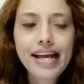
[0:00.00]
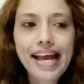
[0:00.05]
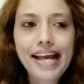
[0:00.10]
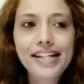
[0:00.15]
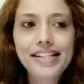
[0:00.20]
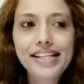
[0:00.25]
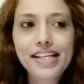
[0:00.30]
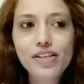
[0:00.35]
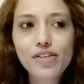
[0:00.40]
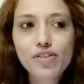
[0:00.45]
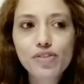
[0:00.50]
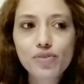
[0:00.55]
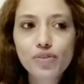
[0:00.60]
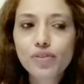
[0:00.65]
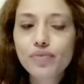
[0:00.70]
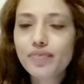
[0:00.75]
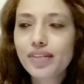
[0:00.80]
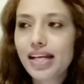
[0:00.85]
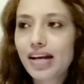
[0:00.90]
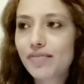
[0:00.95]
and they used
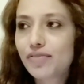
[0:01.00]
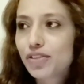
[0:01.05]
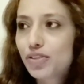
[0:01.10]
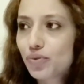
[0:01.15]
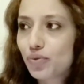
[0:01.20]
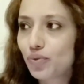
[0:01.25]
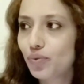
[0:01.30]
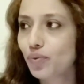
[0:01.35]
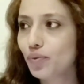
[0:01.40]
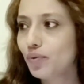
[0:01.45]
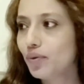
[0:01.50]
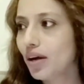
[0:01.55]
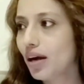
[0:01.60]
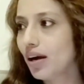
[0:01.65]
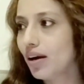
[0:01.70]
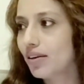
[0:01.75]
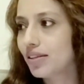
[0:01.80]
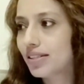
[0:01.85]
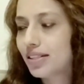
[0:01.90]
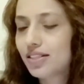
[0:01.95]
to, after 2
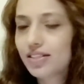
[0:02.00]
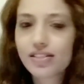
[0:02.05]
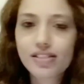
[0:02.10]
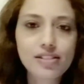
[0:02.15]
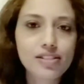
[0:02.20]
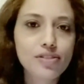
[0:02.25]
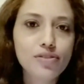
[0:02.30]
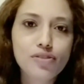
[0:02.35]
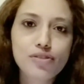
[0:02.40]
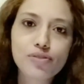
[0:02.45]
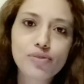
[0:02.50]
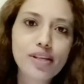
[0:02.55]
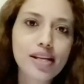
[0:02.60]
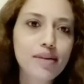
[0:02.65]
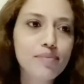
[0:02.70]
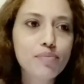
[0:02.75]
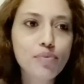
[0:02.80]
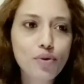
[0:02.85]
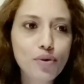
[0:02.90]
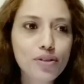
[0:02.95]
hours, they just used to
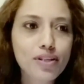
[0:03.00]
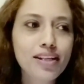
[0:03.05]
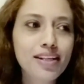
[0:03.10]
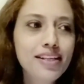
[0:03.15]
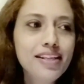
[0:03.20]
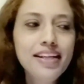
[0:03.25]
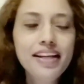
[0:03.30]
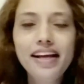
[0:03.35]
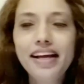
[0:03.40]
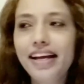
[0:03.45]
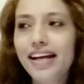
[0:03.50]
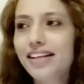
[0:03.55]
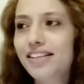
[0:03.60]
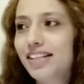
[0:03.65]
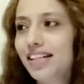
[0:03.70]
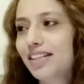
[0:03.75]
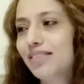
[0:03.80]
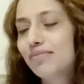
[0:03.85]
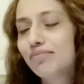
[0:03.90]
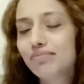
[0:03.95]
get bored, and
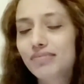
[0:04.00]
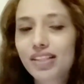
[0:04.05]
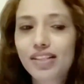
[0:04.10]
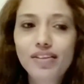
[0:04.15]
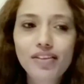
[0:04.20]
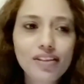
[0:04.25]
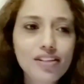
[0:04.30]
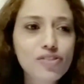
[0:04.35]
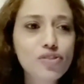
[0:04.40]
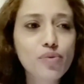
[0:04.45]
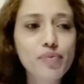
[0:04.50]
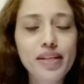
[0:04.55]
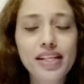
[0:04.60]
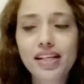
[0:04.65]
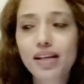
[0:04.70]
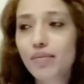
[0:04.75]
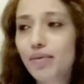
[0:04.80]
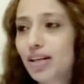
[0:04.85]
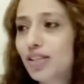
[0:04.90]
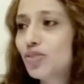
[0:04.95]
like so many
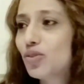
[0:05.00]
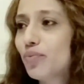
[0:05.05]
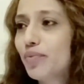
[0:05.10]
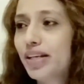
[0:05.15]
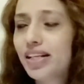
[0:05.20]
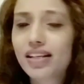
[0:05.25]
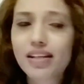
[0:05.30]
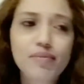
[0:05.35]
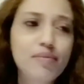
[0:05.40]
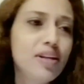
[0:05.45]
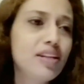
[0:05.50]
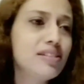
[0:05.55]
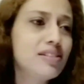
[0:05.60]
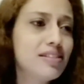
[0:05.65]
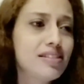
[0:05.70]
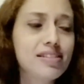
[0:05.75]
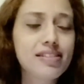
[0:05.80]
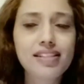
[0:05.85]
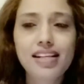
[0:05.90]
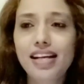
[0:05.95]
commands,
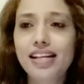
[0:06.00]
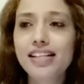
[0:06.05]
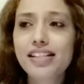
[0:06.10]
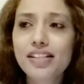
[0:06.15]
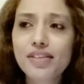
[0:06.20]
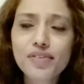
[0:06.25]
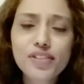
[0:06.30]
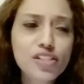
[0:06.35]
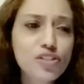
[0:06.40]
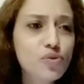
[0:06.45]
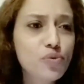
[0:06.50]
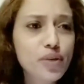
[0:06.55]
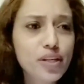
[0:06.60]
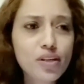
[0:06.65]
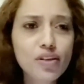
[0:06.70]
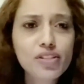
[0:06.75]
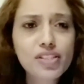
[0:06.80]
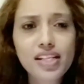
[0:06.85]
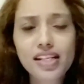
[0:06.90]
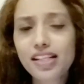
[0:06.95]
this, that, and they were just going
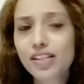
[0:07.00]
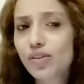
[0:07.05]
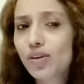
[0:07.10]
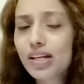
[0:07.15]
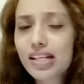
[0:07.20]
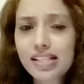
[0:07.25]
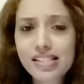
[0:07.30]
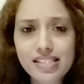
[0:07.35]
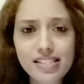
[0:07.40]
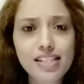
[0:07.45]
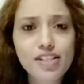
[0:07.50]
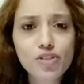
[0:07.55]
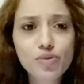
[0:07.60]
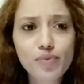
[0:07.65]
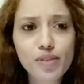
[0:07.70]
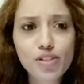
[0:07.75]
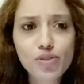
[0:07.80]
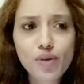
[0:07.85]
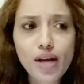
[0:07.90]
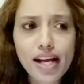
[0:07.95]
on chatting, not listening to me.
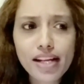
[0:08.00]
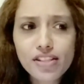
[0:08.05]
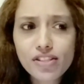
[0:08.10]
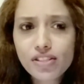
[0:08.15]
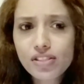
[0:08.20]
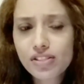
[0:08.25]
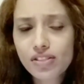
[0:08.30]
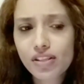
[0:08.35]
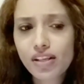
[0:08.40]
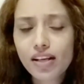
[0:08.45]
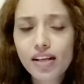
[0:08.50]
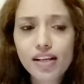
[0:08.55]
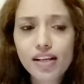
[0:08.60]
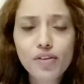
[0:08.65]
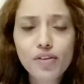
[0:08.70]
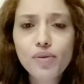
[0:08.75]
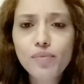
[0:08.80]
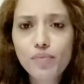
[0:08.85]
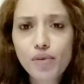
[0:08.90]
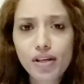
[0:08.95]
So I just,
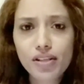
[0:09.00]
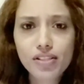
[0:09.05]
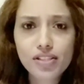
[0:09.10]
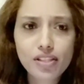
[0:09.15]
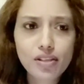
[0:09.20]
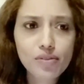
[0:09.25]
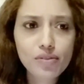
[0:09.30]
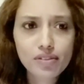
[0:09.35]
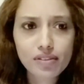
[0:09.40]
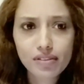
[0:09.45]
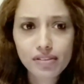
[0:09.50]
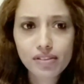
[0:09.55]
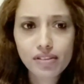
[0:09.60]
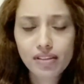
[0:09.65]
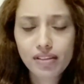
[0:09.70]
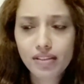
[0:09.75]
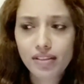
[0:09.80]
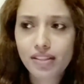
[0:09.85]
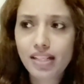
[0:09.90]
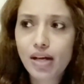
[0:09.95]
burst out
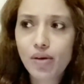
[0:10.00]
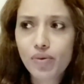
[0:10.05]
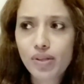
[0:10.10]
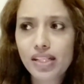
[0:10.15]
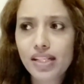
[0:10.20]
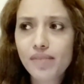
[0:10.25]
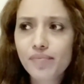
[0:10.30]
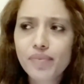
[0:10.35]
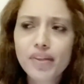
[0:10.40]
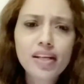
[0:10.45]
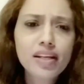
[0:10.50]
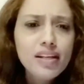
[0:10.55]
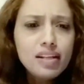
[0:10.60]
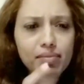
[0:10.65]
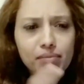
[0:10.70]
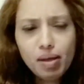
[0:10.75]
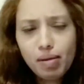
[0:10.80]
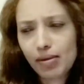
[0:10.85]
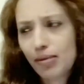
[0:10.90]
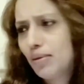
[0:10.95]
loudly,
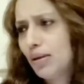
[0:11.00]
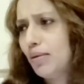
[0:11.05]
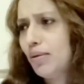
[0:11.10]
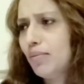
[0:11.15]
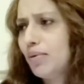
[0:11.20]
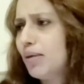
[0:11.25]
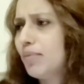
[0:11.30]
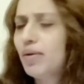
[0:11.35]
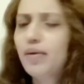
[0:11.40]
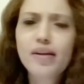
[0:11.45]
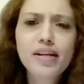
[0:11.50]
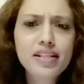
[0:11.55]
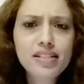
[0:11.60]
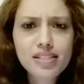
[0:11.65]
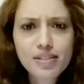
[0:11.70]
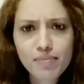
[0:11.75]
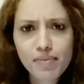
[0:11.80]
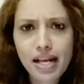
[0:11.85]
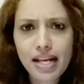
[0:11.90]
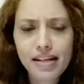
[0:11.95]
blah, blah, blah, blah, blah, blah, in
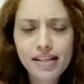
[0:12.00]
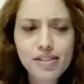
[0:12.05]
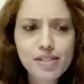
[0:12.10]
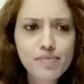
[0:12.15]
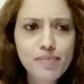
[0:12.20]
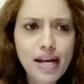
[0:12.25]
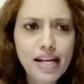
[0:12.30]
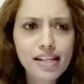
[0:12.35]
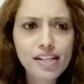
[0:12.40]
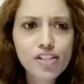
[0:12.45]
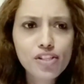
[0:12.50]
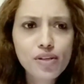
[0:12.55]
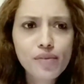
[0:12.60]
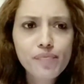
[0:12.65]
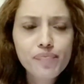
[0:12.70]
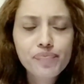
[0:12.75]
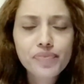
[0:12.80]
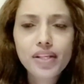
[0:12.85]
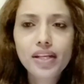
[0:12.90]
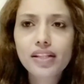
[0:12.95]
Spanish,
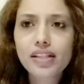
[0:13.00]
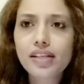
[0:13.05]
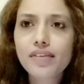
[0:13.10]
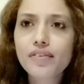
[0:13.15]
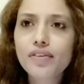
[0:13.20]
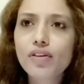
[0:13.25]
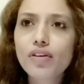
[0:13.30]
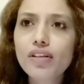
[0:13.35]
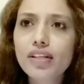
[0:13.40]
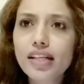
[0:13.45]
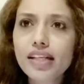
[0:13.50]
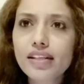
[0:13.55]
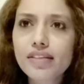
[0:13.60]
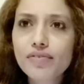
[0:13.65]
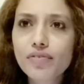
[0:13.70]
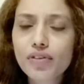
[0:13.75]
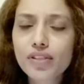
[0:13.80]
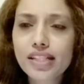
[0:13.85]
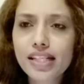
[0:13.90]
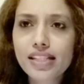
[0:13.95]
and they were all like,
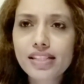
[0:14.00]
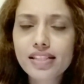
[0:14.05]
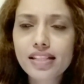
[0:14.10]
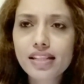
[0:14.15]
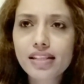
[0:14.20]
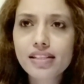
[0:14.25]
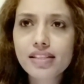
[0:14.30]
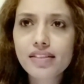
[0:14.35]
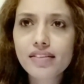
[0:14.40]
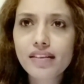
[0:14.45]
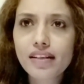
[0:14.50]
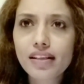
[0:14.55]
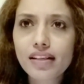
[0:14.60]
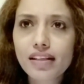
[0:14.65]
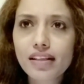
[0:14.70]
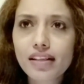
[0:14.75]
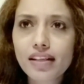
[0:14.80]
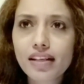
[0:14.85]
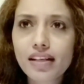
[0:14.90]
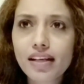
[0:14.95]
for 10 seconds, they were like,
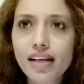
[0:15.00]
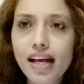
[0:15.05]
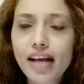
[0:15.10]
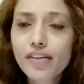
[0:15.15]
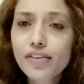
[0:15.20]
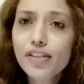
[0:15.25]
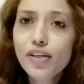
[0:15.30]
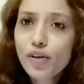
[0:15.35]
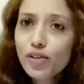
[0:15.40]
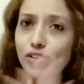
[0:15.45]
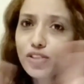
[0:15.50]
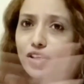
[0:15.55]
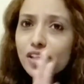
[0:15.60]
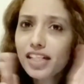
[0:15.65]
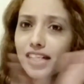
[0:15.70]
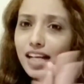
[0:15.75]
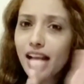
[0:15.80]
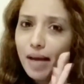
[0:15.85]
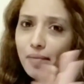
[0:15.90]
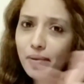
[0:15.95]
and they all started
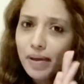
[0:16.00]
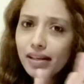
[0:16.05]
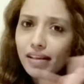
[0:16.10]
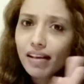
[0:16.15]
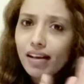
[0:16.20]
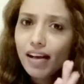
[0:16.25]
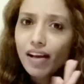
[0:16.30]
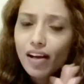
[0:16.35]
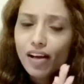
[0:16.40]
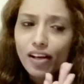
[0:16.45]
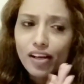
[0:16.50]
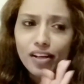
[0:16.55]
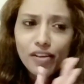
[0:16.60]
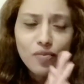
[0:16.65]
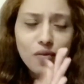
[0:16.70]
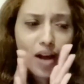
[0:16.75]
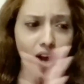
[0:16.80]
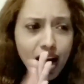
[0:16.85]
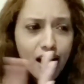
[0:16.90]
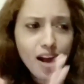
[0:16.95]
clapping.
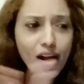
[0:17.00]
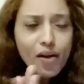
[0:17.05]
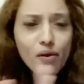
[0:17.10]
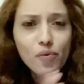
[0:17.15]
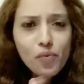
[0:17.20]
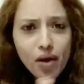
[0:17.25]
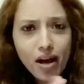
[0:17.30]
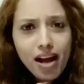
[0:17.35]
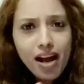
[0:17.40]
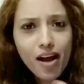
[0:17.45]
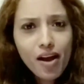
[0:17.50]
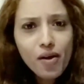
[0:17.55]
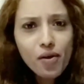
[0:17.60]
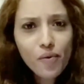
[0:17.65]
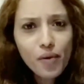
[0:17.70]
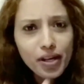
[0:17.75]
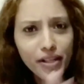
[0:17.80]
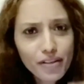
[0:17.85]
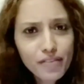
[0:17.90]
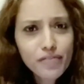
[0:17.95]
Wow,
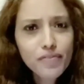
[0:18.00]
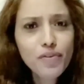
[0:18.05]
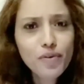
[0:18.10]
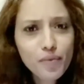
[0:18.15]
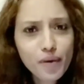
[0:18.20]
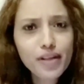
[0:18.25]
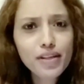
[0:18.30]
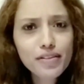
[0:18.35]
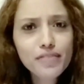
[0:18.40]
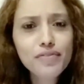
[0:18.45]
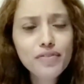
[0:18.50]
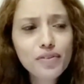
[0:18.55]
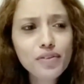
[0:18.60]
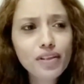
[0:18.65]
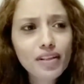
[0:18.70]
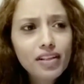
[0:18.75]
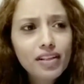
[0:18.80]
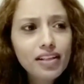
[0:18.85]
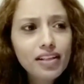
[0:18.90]
wonderful, wonderful.